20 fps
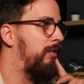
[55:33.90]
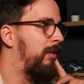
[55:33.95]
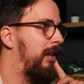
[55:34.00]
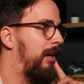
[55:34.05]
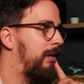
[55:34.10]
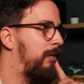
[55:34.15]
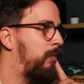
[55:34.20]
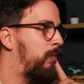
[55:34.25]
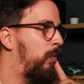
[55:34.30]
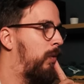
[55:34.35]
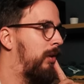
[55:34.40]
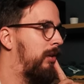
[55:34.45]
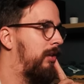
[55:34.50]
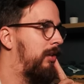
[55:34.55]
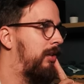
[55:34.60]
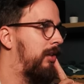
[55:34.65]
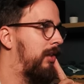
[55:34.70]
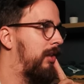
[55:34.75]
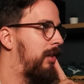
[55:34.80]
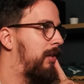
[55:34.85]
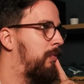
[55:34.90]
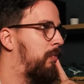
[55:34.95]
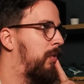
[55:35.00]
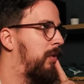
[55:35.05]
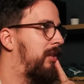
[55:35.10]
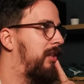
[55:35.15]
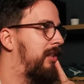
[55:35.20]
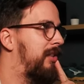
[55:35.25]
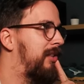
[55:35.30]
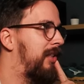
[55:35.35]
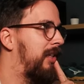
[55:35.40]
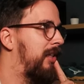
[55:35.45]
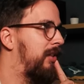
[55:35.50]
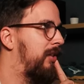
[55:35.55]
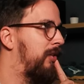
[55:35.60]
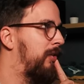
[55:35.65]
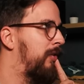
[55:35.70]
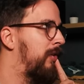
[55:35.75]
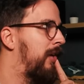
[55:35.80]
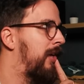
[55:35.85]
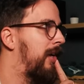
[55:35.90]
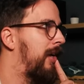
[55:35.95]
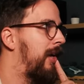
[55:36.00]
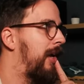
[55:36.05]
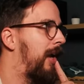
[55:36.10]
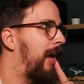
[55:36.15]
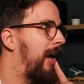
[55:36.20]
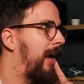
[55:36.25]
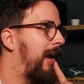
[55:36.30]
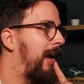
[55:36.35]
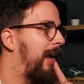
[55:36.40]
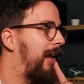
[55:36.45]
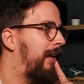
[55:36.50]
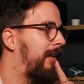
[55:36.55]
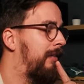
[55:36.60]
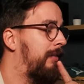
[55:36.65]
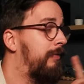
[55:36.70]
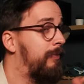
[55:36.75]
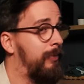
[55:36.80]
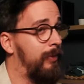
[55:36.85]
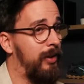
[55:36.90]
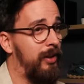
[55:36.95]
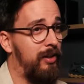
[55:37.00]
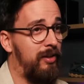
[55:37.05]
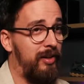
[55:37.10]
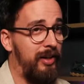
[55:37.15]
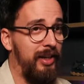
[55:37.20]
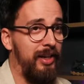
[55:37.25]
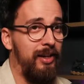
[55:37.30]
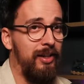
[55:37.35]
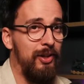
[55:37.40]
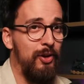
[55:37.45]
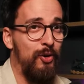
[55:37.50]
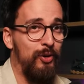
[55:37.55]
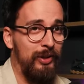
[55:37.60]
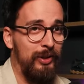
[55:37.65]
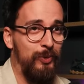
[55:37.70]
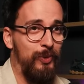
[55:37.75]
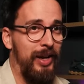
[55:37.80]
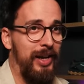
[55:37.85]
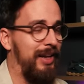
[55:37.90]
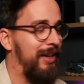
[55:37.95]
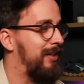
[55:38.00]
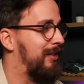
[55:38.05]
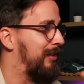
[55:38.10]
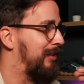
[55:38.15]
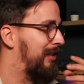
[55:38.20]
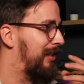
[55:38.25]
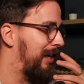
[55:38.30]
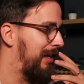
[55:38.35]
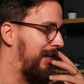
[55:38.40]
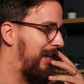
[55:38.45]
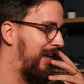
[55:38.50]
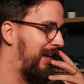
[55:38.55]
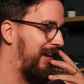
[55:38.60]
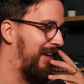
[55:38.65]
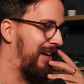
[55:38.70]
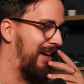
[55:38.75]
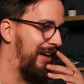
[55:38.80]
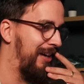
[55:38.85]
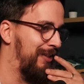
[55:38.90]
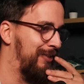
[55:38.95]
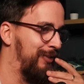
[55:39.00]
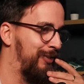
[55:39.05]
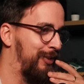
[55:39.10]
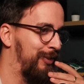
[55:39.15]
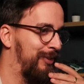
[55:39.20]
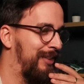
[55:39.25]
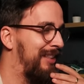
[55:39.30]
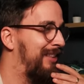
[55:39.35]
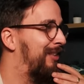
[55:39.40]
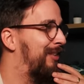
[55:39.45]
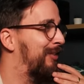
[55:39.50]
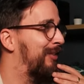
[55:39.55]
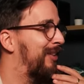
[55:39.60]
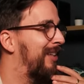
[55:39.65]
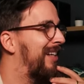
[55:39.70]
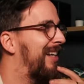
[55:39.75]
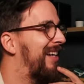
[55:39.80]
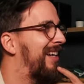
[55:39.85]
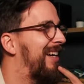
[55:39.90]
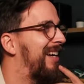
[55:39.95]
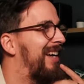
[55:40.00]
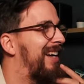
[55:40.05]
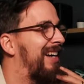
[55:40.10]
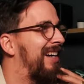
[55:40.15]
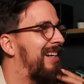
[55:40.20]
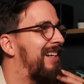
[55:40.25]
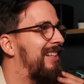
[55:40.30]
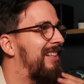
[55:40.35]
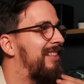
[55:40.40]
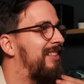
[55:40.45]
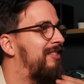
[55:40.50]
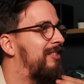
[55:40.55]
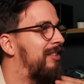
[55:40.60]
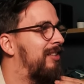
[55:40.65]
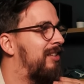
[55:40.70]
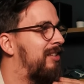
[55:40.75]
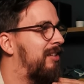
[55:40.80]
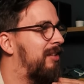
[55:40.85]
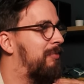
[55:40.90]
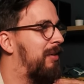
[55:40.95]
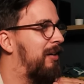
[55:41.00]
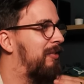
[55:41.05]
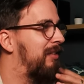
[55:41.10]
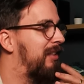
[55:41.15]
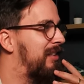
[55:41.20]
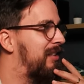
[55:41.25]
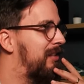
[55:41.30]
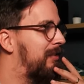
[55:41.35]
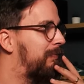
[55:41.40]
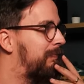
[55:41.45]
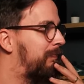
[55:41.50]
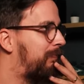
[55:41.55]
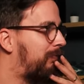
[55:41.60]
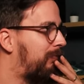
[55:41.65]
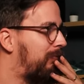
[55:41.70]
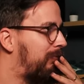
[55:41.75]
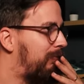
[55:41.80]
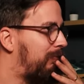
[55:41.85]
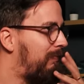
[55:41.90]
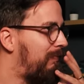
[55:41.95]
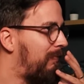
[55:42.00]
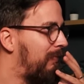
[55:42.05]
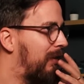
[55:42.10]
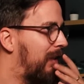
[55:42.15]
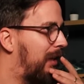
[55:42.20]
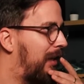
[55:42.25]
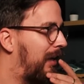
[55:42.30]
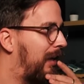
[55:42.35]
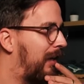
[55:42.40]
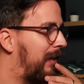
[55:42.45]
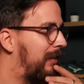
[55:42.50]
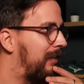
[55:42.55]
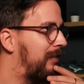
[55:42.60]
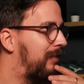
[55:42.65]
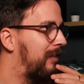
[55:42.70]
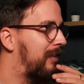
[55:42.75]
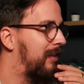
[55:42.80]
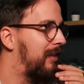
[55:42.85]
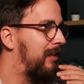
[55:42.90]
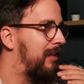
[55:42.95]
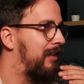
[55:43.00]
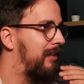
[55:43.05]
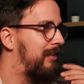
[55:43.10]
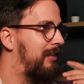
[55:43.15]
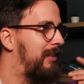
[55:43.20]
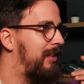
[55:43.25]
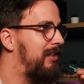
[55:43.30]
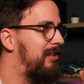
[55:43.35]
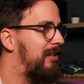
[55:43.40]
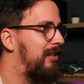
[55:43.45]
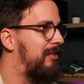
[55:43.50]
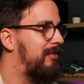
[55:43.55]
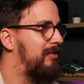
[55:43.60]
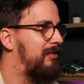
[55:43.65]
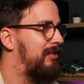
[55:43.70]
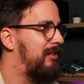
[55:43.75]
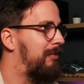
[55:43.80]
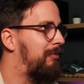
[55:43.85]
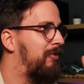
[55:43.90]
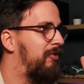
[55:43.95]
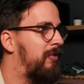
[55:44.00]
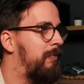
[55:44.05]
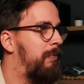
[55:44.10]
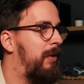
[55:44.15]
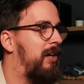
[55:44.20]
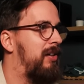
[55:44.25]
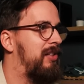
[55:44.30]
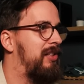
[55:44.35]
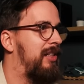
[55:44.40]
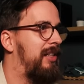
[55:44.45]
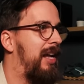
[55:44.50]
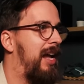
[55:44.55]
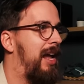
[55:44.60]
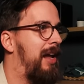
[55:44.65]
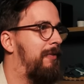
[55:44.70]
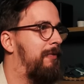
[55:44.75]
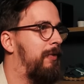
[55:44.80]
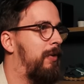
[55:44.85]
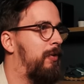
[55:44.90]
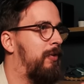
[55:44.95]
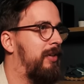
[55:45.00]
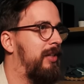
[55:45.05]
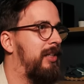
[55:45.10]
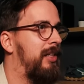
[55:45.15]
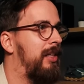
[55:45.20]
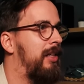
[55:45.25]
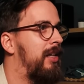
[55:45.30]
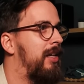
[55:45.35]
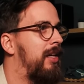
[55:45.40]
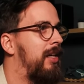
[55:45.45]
like what this can do, and learning along the way, because I also need to learn about this. And these are some of the parts that I have already